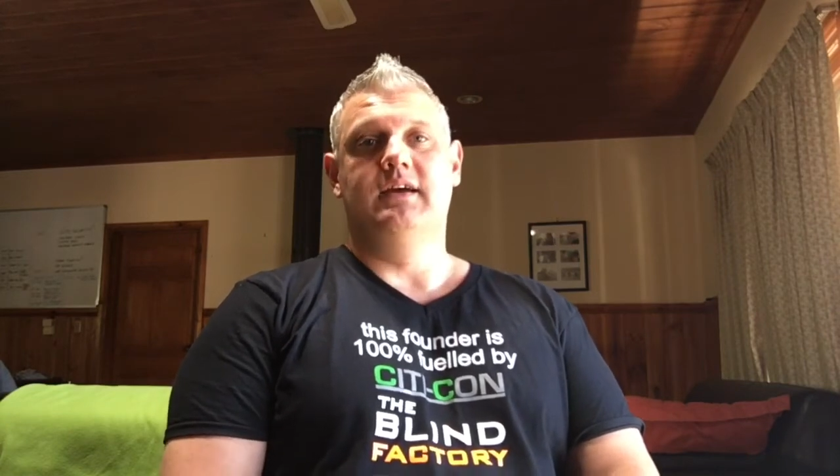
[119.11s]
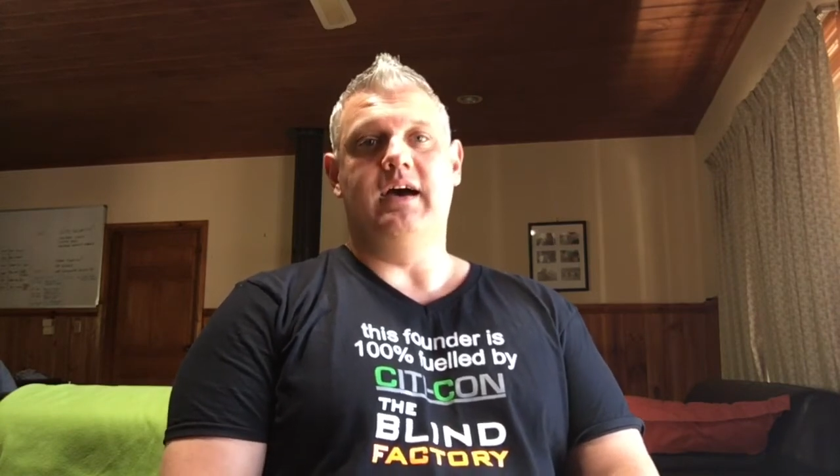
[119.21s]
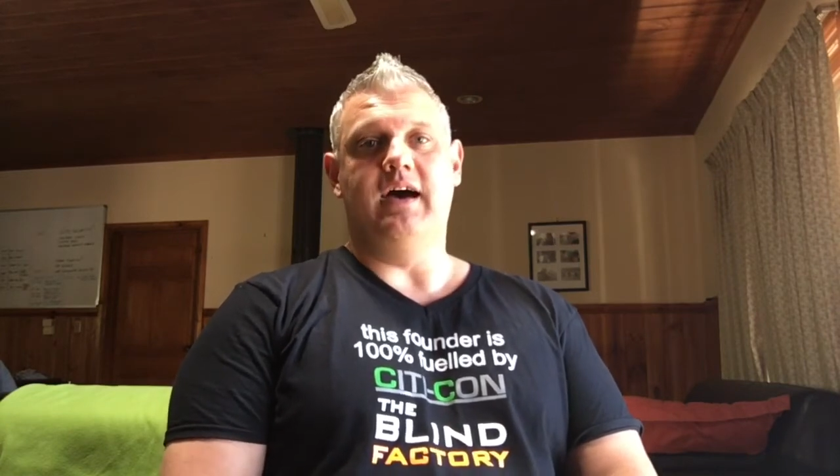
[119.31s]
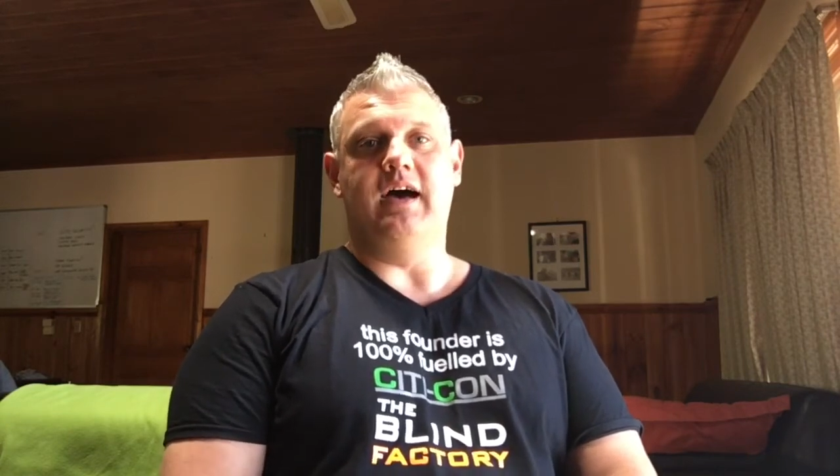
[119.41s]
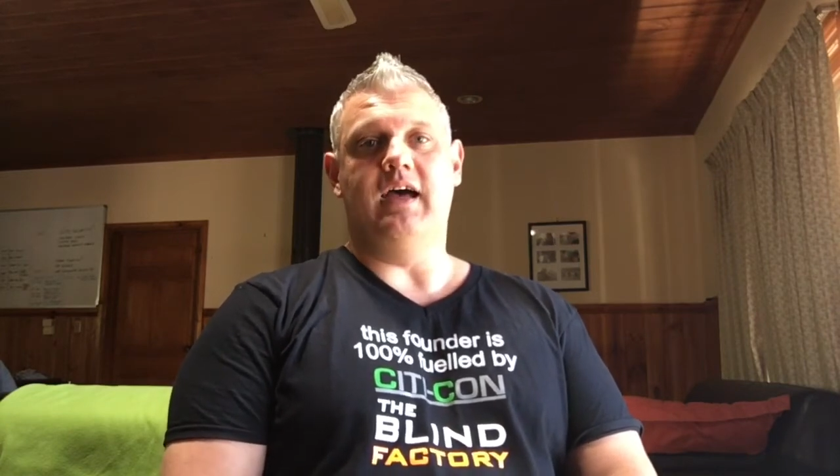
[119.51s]

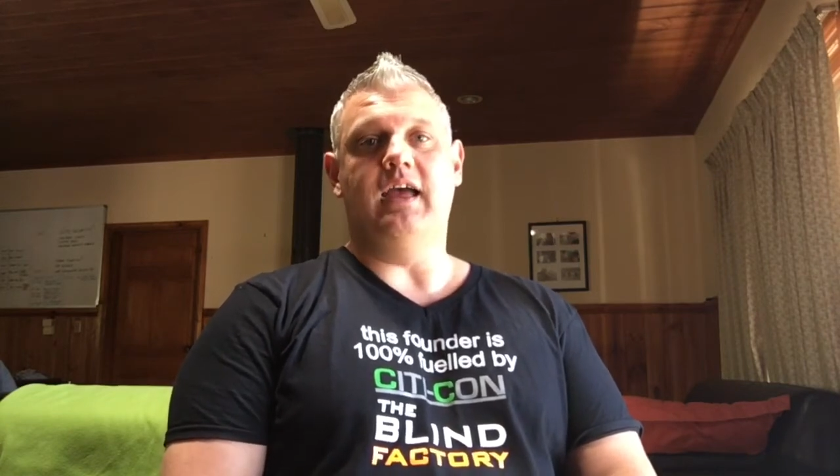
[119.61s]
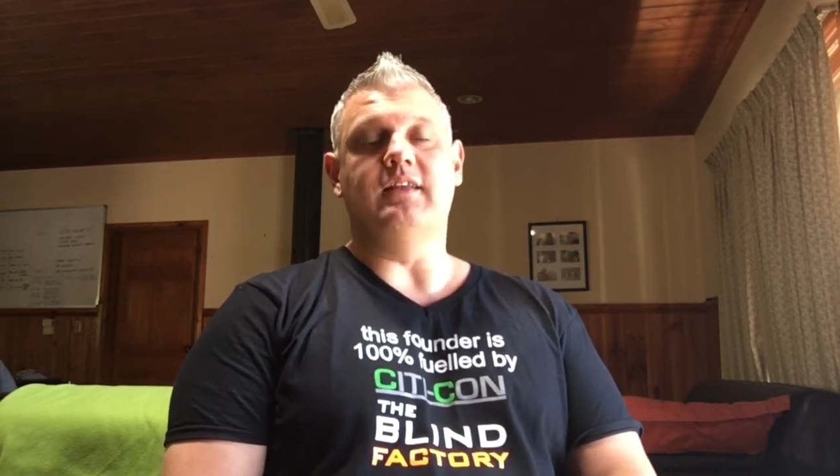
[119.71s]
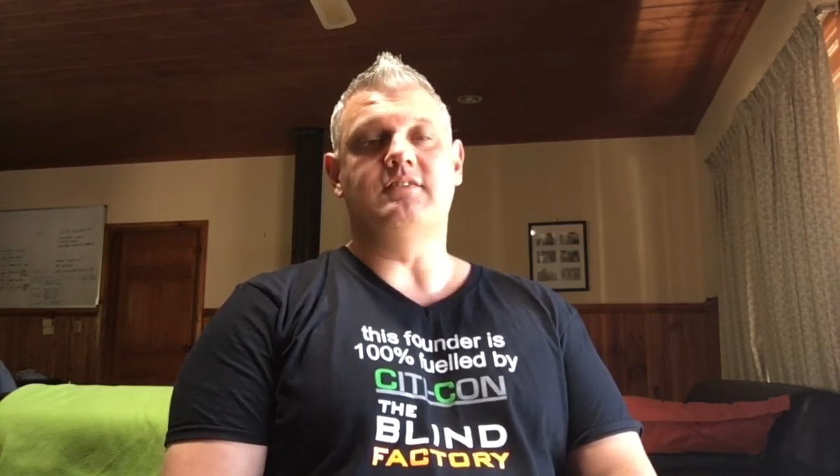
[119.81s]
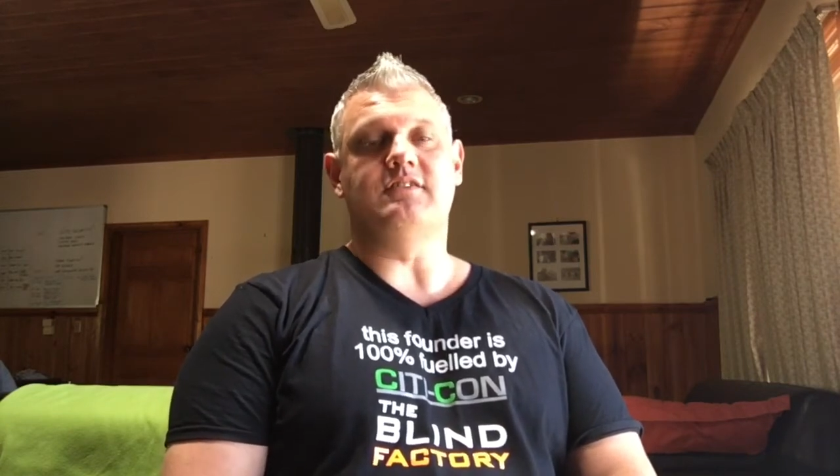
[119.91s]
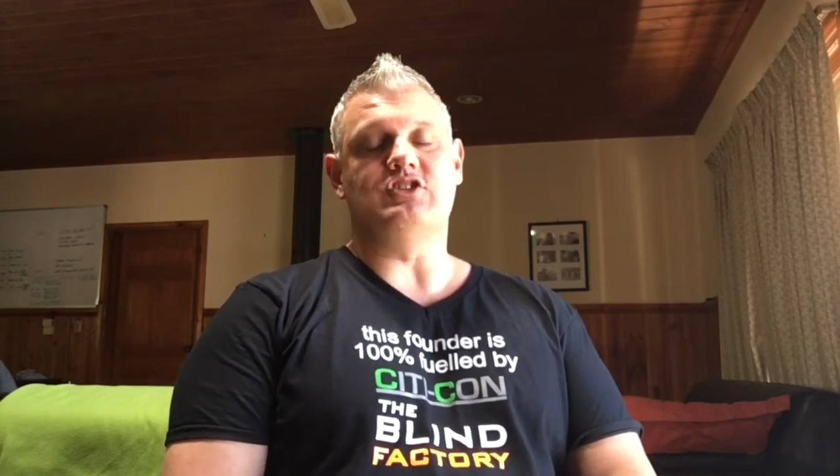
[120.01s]

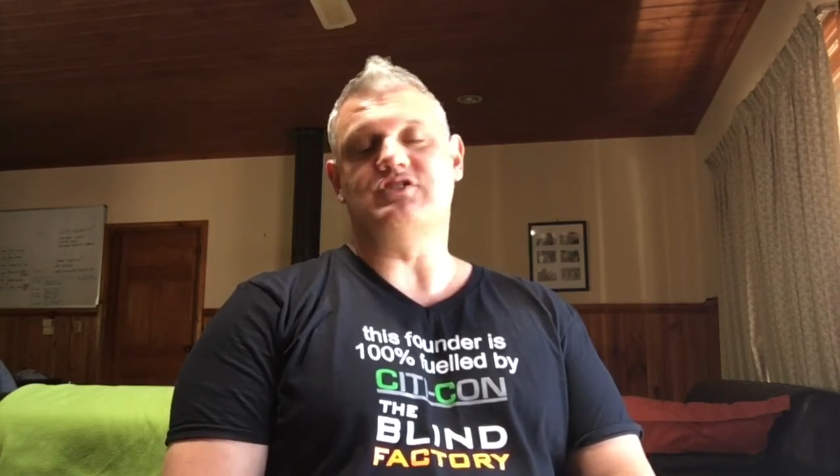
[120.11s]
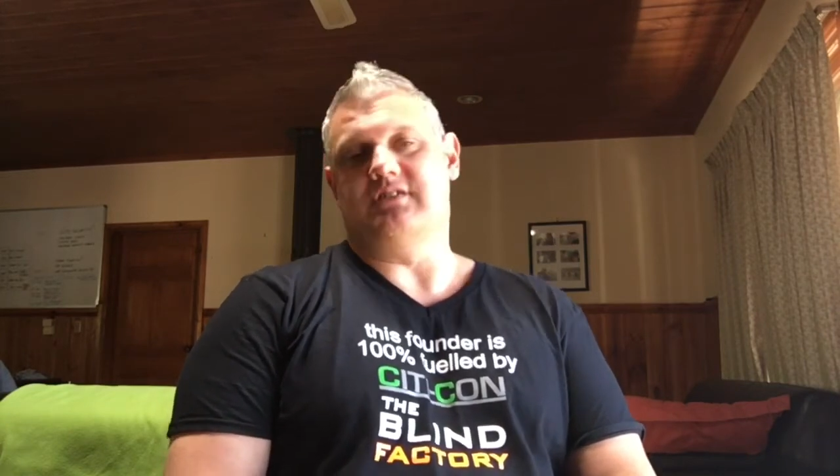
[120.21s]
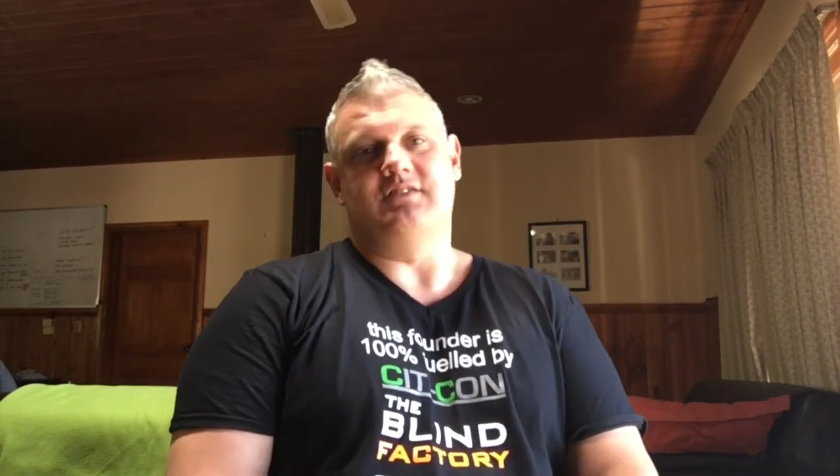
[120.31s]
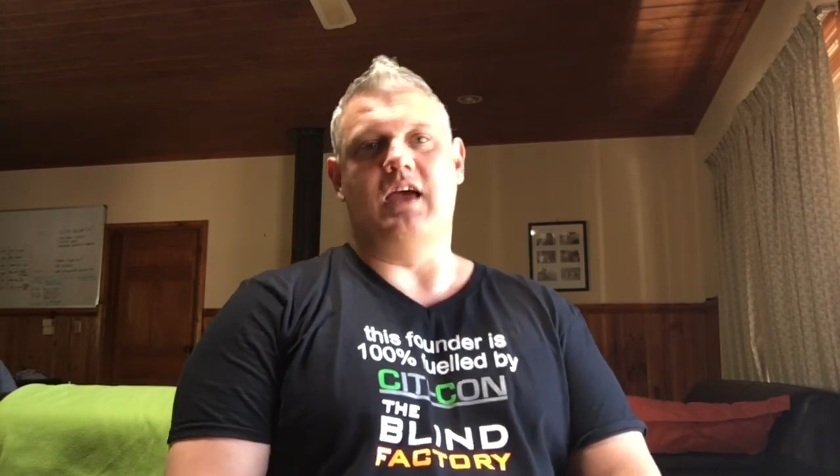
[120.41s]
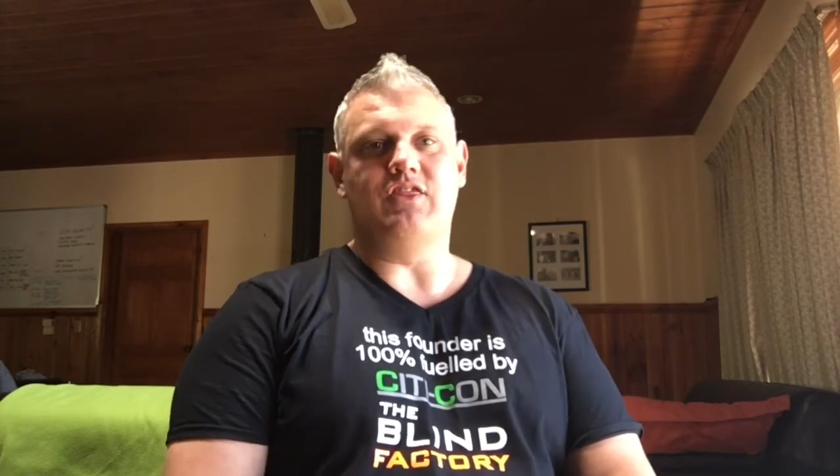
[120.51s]
and just to say